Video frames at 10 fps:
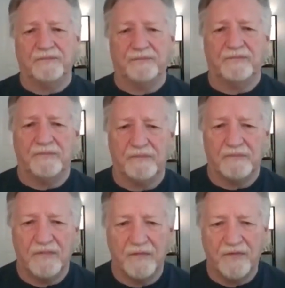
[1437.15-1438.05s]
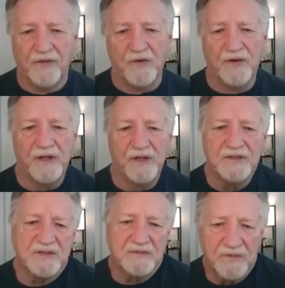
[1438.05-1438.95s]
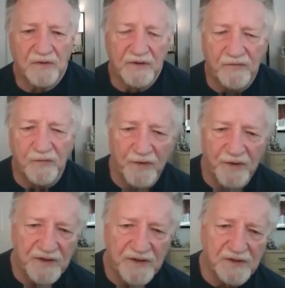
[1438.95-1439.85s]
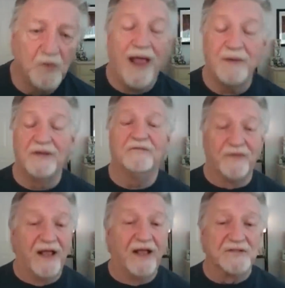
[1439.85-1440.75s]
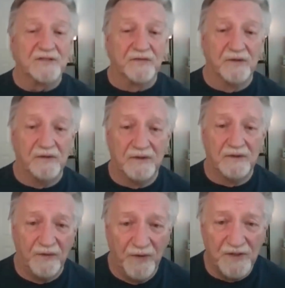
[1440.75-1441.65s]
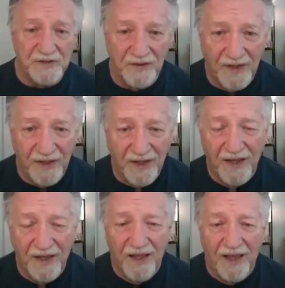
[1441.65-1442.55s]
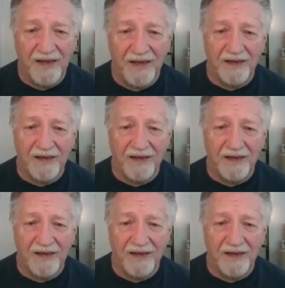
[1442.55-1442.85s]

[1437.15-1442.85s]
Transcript: 30s, early 40s, who had been fans of the, the original. And it just made me